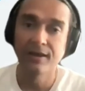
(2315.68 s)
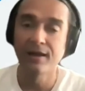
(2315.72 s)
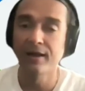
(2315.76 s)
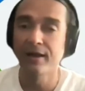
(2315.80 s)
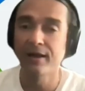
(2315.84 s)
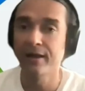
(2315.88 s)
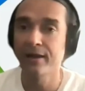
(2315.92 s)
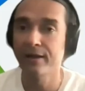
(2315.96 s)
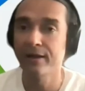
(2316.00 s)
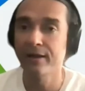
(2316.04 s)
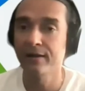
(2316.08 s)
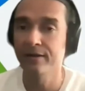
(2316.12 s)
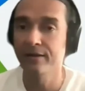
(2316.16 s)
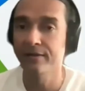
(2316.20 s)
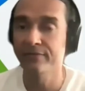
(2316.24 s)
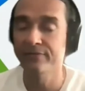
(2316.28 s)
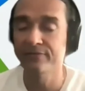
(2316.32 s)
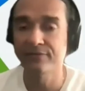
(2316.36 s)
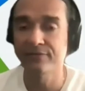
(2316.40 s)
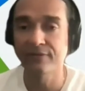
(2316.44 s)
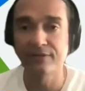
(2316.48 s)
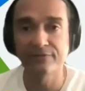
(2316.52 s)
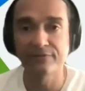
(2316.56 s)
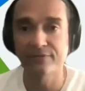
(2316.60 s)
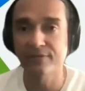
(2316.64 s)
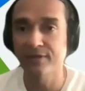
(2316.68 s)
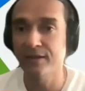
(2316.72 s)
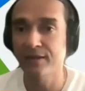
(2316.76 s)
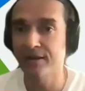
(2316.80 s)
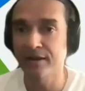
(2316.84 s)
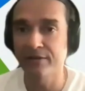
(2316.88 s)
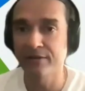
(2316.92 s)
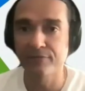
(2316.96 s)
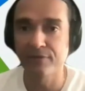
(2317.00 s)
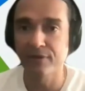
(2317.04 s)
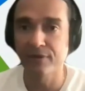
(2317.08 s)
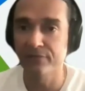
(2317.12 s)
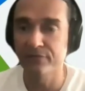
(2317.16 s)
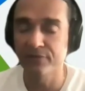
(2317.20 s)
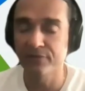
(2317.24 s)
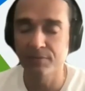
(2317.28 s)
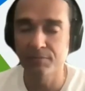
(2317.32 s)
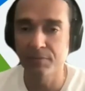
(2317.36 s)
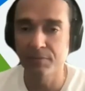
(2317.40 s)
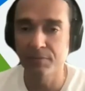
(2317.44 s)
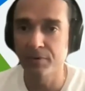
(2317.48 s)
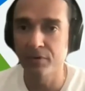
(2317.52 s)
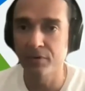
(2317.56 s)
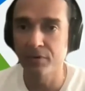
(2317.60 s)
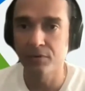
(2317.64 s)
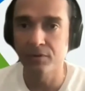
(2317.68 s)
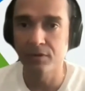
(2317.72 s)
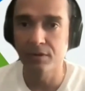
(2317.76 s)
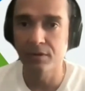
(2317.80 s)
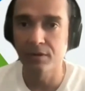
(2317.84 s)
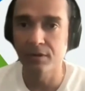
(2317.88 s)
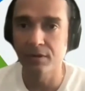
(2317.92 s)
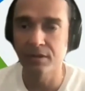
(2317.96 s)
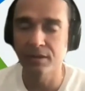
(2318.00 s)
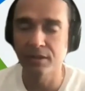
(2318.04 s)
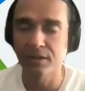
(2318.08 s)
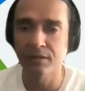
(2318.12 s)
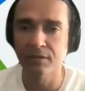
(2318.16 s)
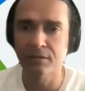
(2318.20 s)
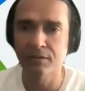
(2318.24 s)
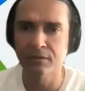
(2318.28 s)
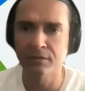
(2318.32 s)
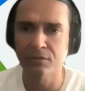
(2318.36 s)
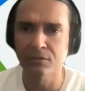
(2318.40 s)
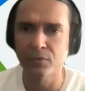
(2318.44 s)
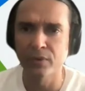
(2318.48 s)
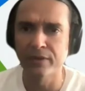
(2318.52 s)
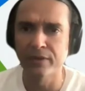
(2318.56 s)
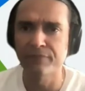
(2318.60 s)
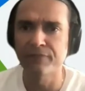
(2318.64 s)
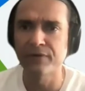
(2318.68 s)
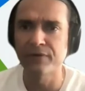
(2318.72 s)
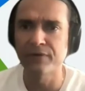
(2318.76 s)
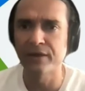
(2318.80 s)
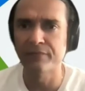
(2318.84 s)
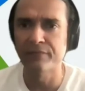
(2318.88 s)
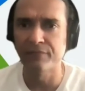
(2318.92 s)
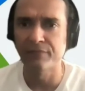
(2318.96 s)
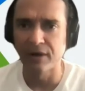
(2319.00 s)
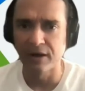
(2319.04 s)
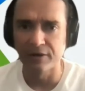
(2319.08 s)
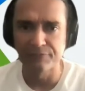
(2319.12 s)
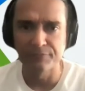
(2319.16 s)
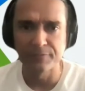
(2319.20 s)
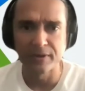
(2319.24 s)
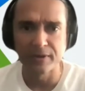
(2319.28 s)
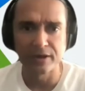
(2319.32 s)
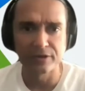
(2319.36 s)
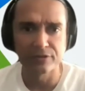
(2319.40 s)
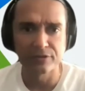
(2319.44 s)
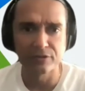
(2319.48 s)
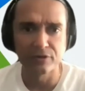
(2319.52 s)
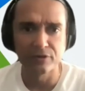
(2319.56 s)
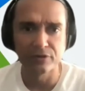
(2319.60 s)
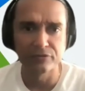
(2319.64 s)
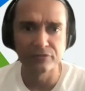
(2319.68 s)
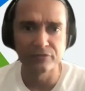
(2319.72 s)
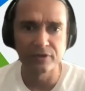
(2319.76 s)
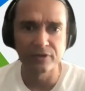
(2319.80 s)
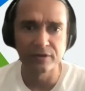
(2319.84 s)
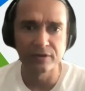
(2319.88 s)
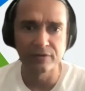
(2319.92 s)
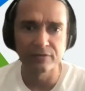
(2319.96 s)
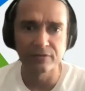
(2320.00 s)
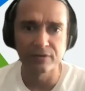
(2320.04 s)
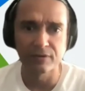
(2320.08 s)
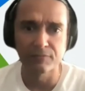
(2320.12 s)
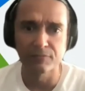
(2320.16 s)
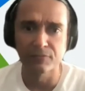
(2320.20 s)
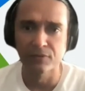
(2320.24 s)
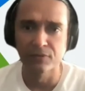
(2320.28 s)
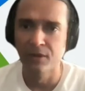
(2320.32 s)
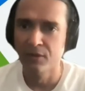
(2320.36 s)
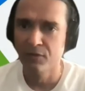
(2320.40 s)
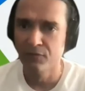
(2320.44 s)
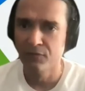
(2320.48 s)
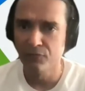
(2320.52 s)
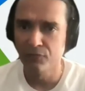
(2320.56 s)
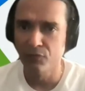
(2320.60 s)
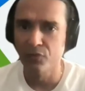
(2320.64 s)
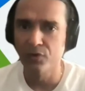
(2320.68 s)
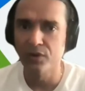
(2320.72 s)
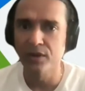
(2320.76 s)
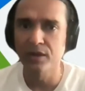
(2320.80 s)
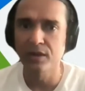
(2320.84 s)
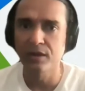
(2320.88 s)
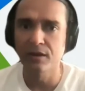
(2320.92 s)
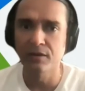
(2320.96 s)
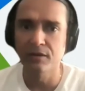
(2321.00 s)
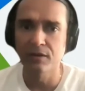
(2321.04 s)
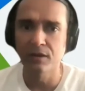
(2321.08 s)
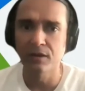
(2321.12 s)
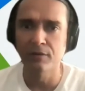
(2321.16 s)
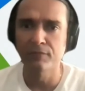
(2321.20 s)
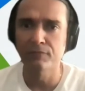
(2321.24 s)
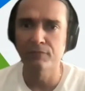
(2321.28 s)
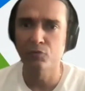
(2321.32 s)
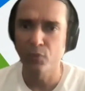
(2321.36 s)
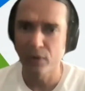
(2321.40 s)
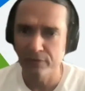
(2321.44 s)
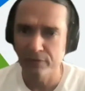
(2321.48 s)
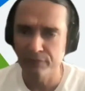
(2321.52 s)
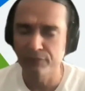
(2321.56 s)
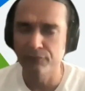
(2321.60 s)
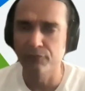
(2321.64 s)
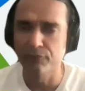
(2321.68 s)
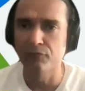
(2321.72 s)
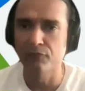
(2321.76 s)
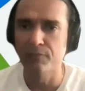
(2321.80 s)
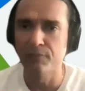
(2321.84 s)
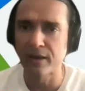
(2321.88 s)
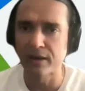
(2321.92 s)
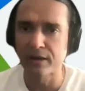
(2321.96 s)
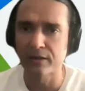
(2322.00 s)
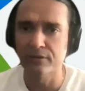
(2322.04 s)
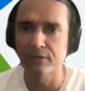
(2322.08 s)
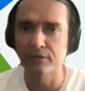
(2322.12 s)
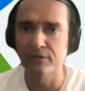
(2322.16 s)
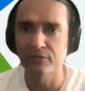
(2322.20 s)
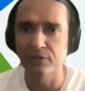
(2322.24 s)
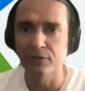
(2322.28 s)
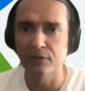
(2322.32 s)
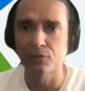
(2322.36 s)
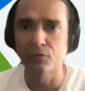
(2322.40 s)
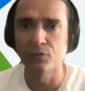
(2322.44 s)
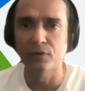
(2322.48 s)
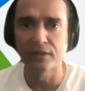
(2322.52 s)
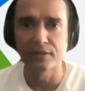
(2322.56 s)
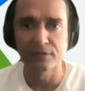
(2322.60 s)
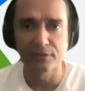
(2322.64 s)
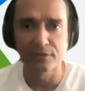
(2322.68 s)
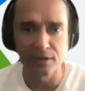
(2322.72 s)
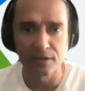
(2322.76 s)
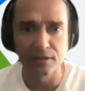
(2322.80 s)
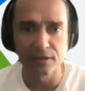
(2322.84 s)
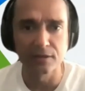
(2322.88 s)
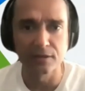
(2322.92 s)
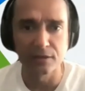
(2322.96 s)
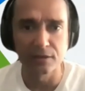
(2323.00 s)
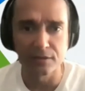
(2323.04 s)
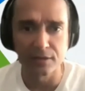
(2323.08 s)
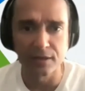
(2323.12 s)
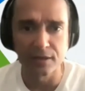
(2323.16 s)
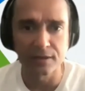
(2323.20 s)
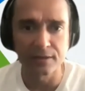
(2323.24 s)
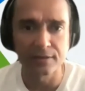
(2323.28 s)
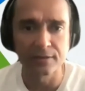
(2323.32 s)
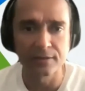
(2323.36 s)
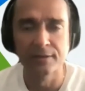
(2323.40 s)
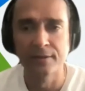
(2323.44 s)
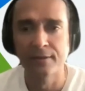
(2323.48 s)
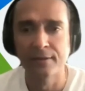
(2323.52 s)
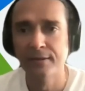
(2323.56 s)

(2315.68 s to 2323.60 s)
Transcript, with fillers: And hmm. since then, I've done some about, I think, 25 half marathons and some 14, 12 full marathons, including three in Ladakh.